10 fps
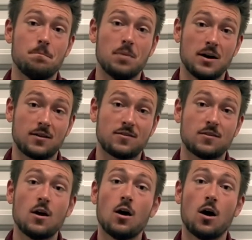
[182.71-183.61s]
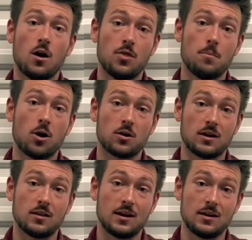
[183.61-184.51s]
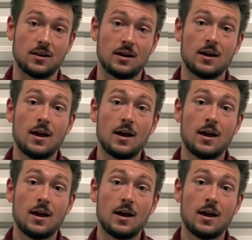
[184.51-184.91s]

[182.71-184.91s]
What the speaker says: bucks on the market lately,